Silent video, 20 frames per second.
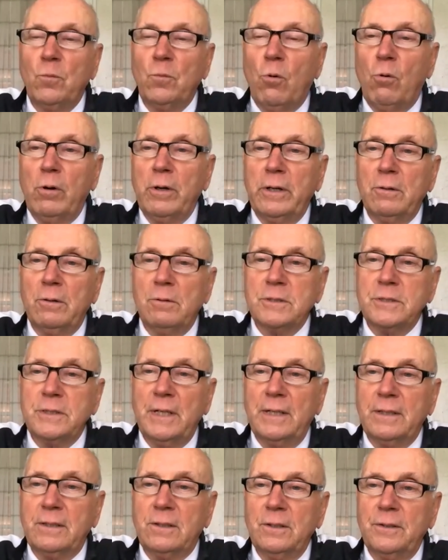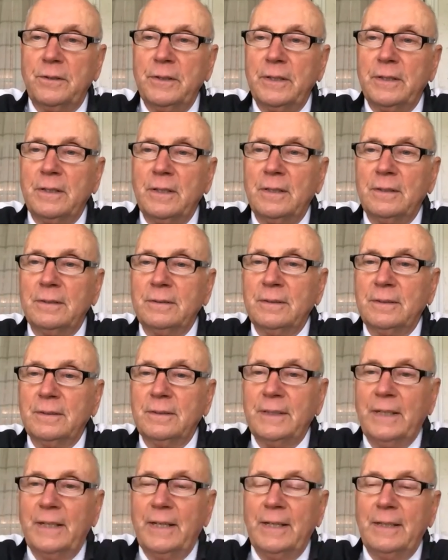warrior is not a good thing to
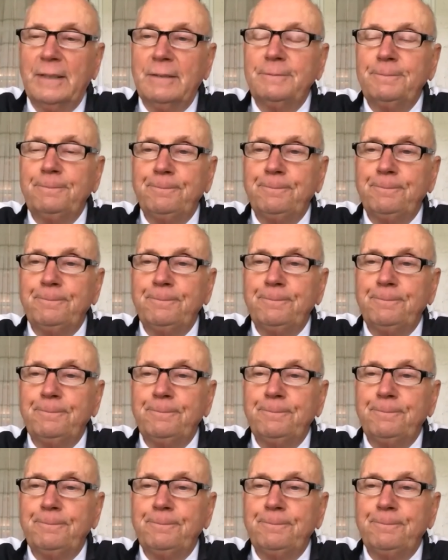have.